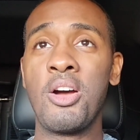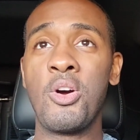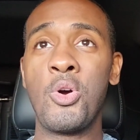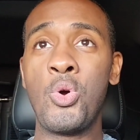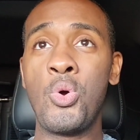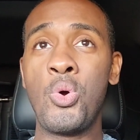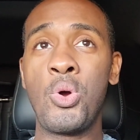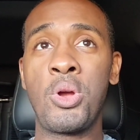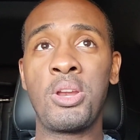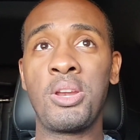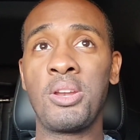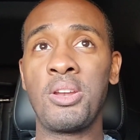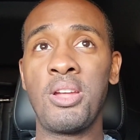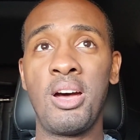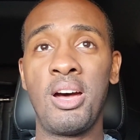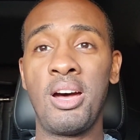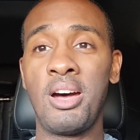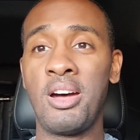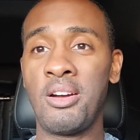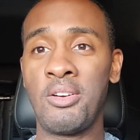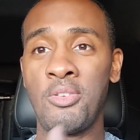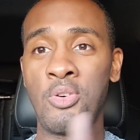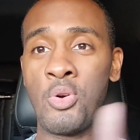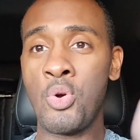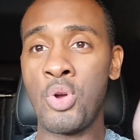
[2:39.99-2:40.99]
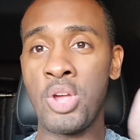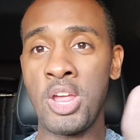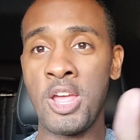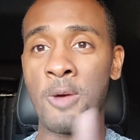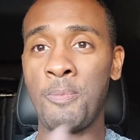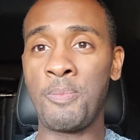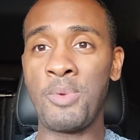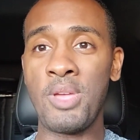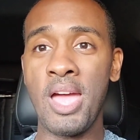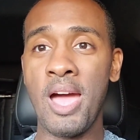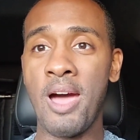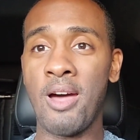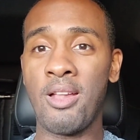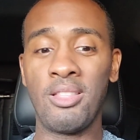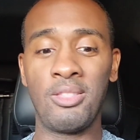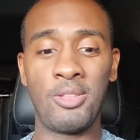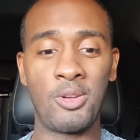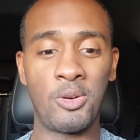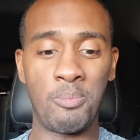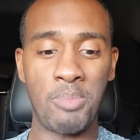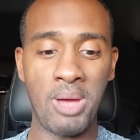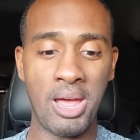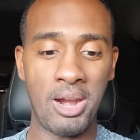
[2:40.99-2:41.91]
who can help you out a little